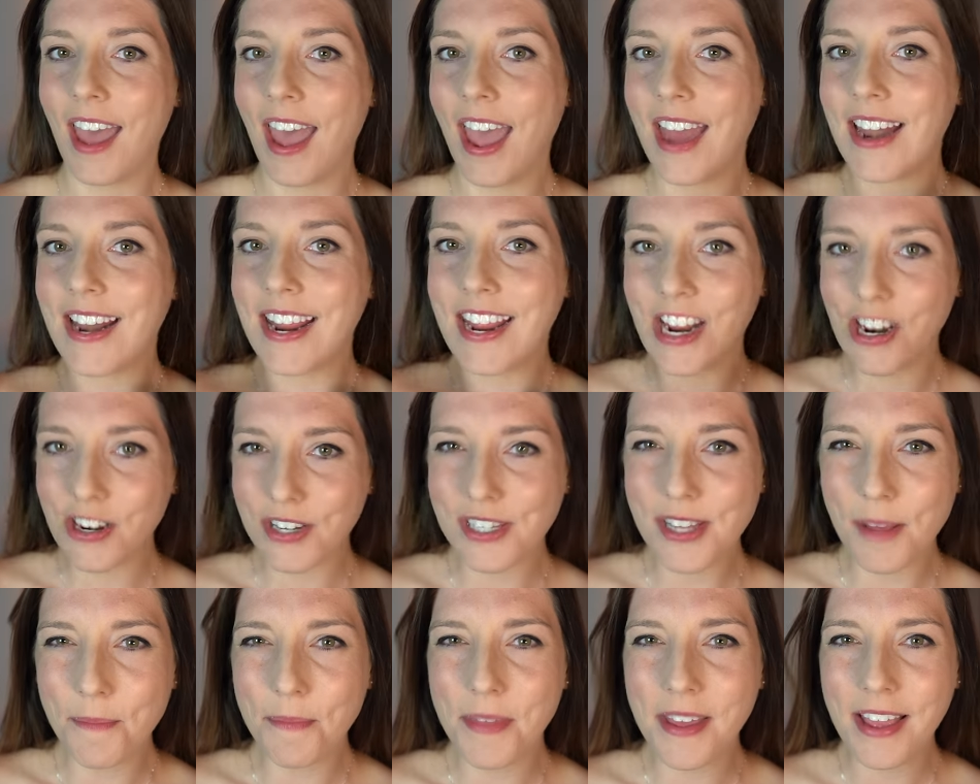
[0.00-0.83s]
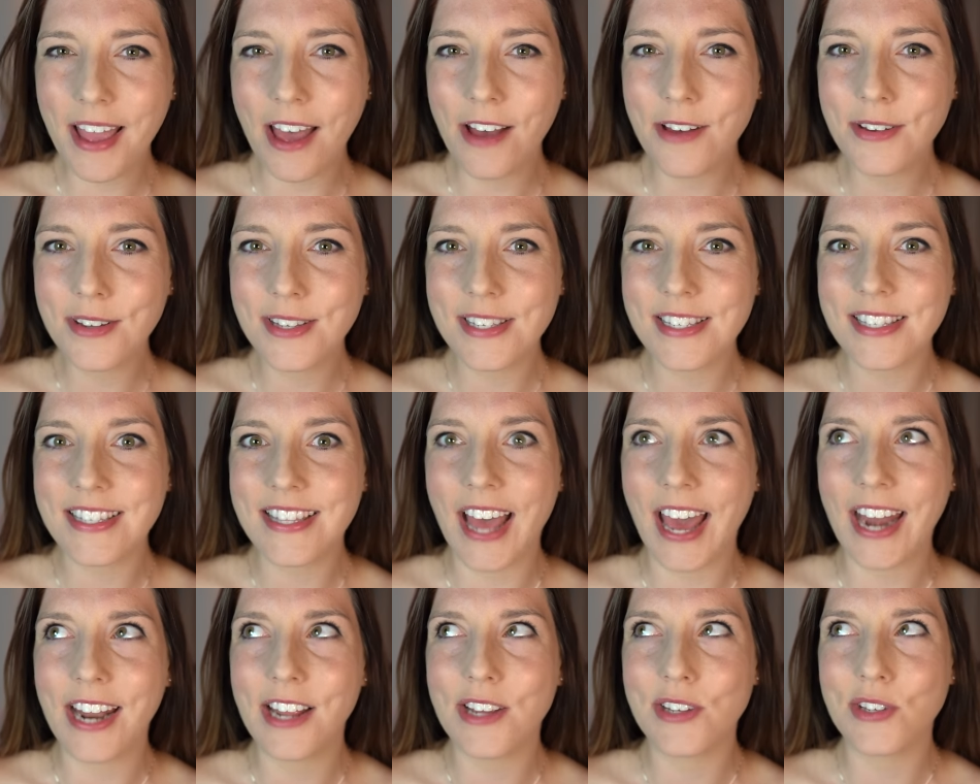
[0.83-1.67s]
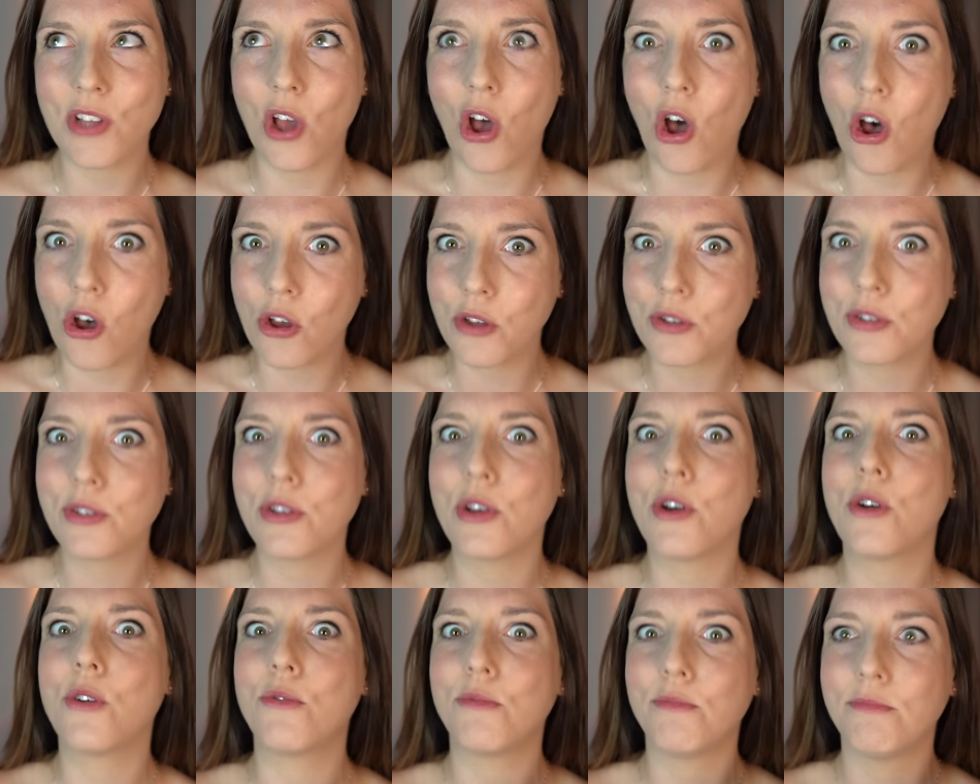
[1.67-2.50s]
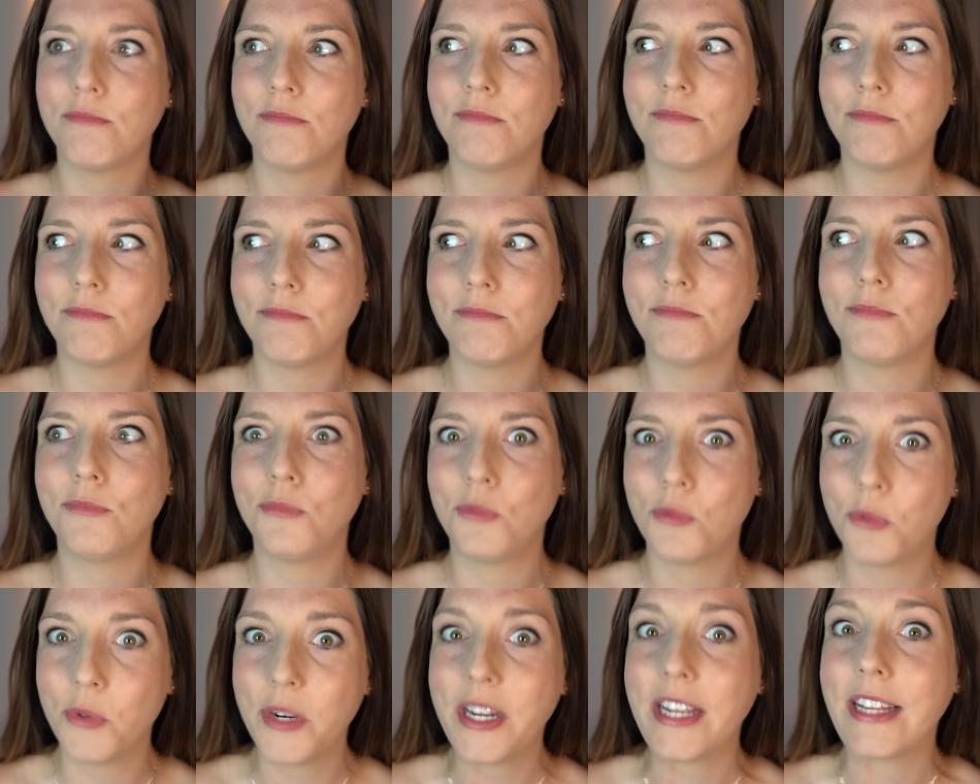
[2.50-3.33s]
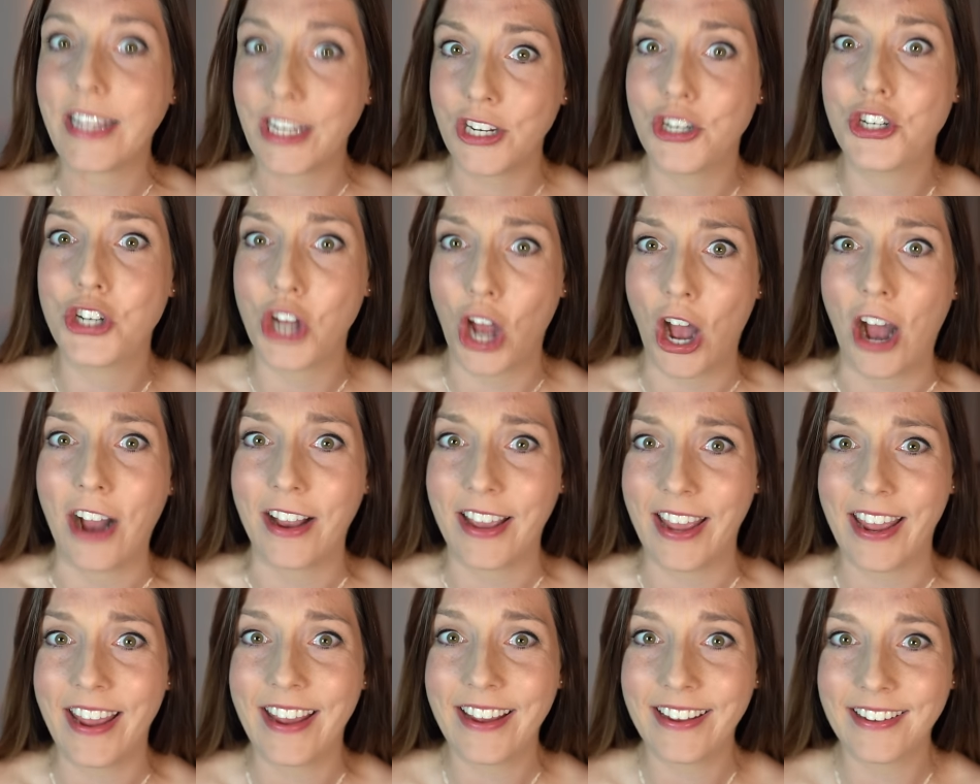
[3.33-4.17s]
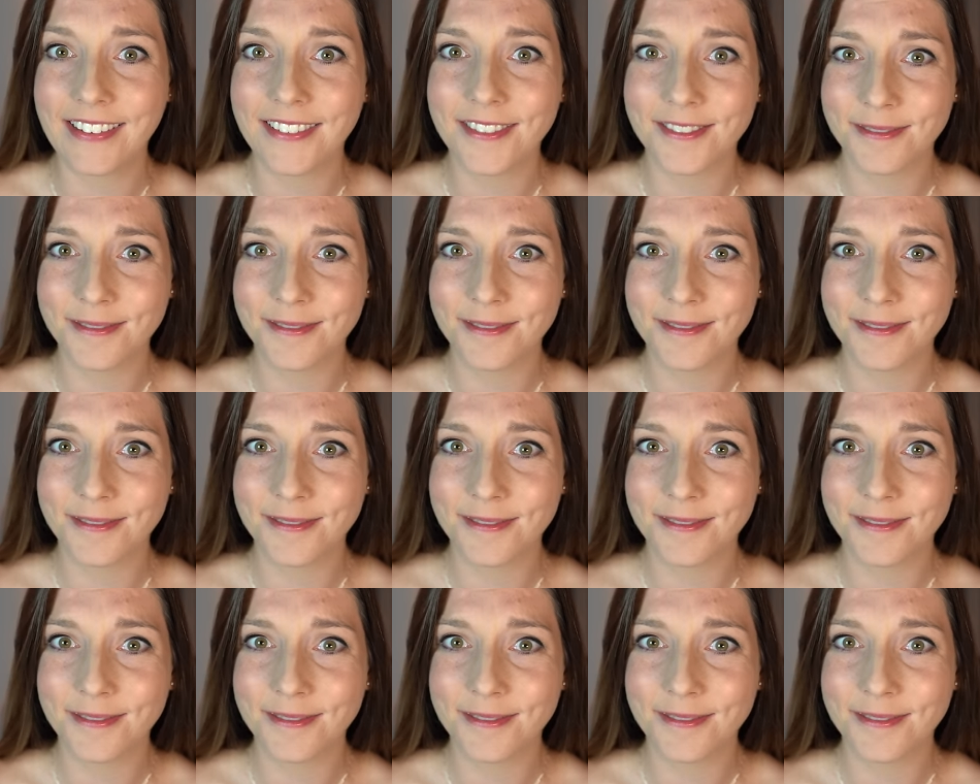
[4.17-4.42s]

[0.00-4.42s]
And here's something else that is also really shocking.